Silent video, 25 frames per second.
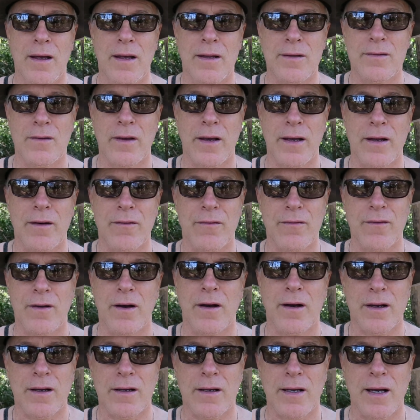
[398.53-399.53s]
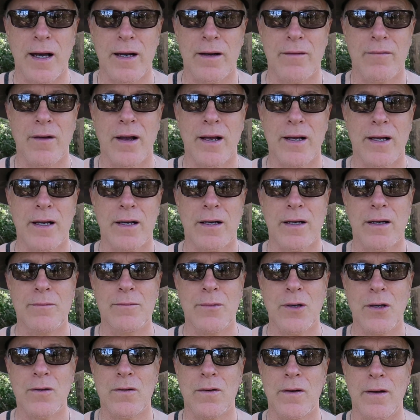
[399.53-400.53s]
It's like a, a kind of like a
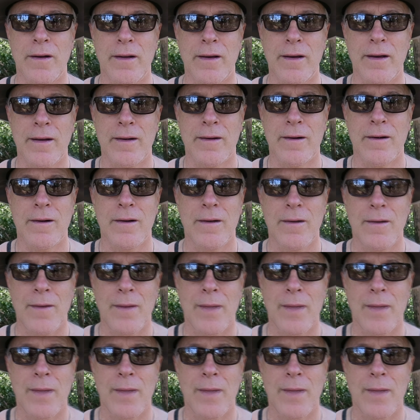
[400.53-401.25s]
community here,